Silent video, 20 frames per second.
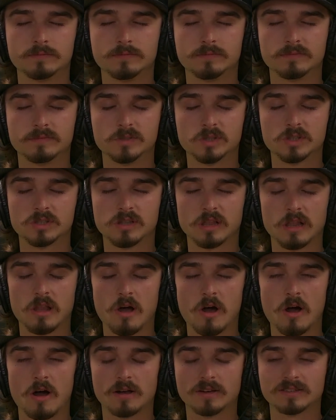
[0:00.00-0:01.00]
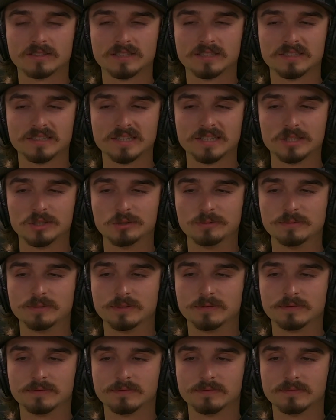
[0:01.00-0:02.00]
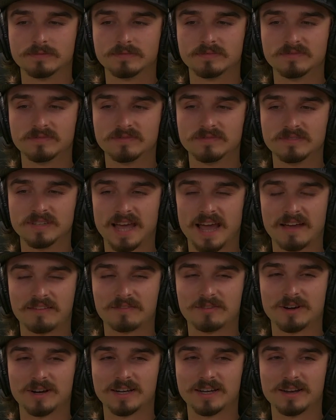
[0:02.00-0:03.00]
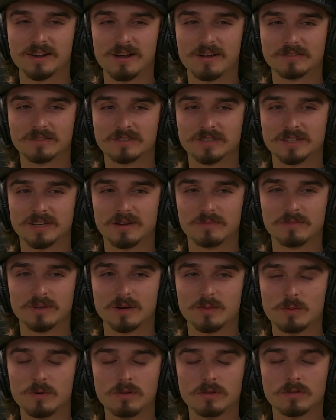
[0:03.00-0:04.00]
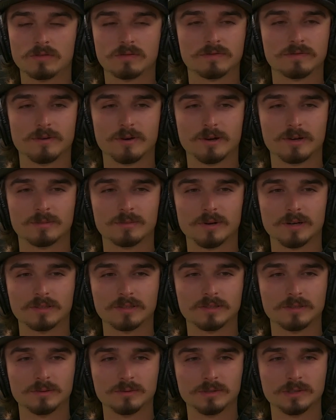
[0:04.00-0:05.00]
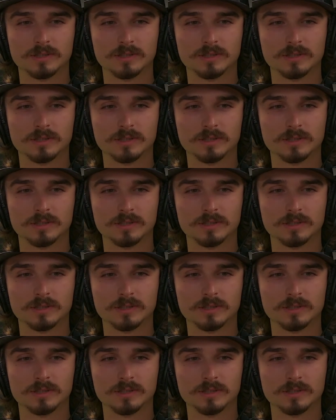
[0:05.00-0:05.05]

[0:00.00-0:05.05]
just lost as a human. After I get off stage, I'm like, what the fuck am I doing? Like,